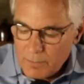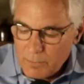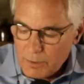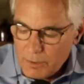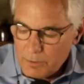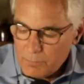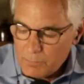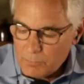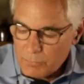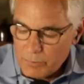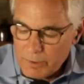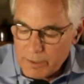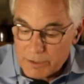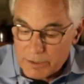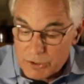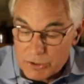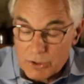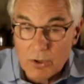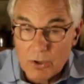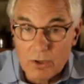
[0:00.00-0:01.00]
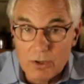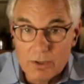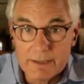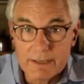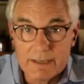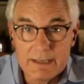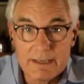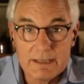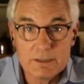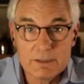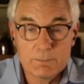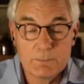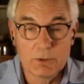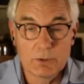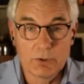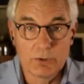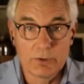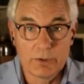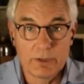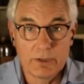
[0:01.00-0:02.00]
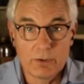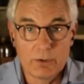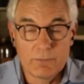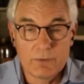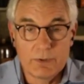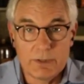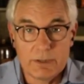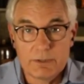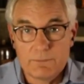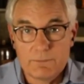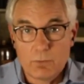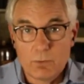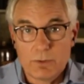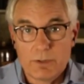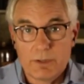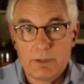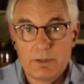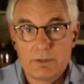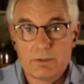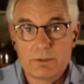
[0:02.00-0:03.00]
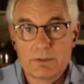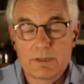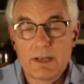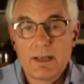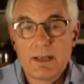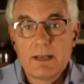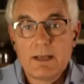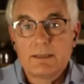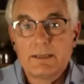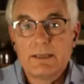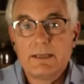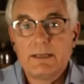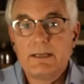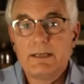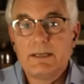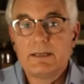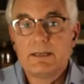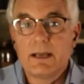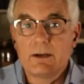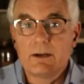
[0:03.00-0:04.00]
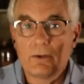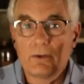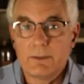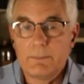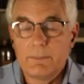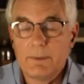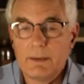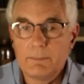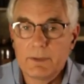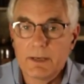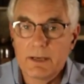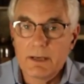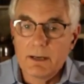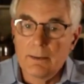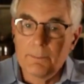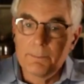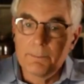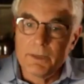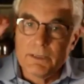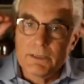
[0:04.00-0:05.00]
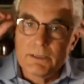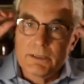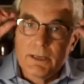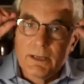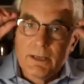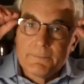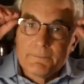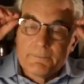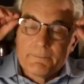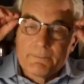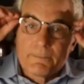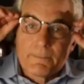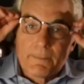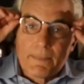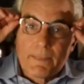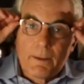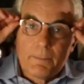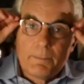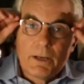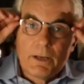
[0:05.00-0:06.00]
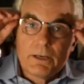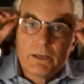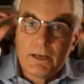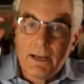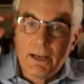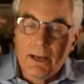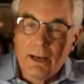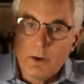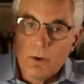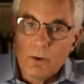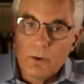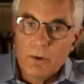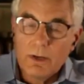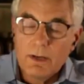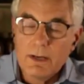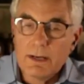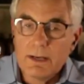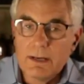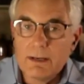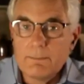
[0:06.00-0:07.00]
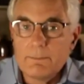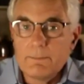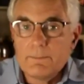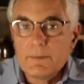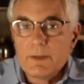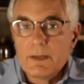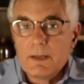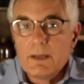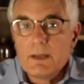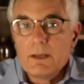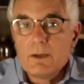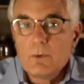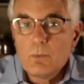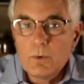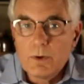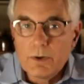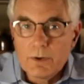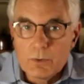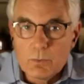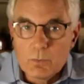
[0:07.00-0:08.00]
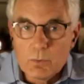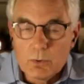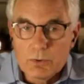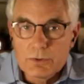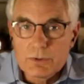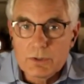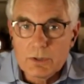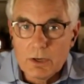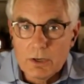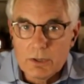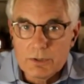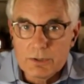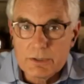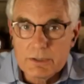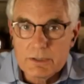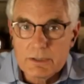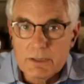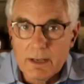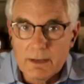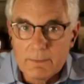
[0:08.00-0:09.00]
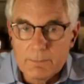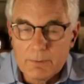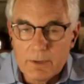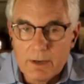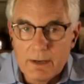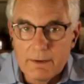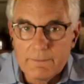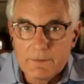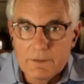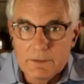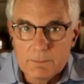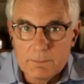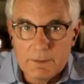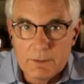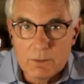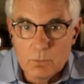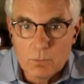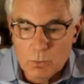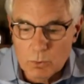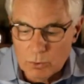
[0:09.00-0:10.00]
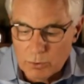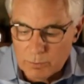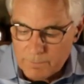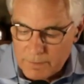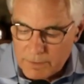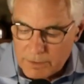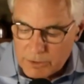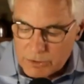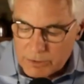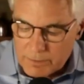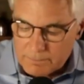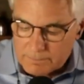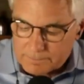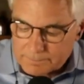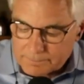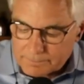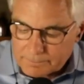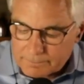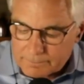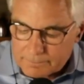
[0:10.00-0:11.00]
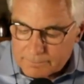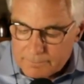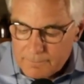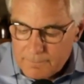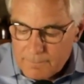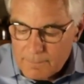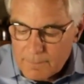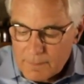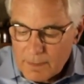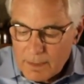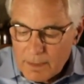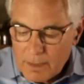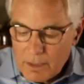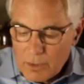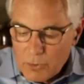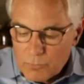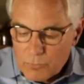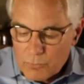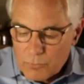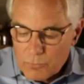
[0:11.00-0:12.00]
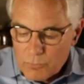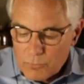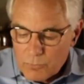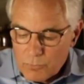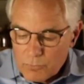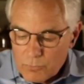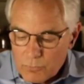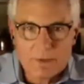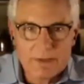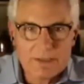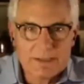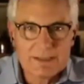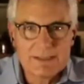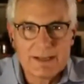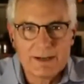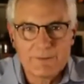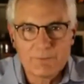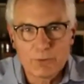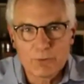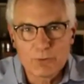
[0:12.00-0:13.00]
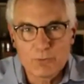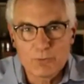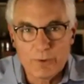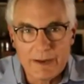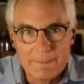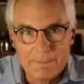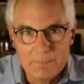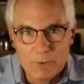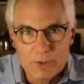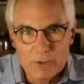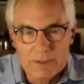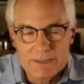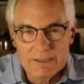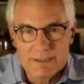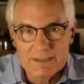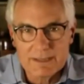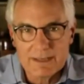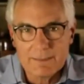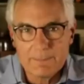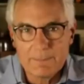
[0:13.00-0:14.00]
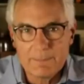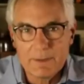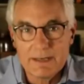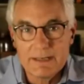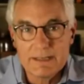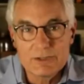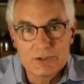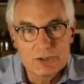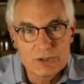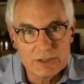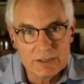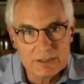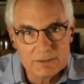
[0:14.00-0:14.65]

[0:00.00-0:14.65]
Rich, all that he's been learning over these 40 years, leading not only public companies, but now one of the world's largest nonprofits, being World Vision. Rich has written several great books, but he's just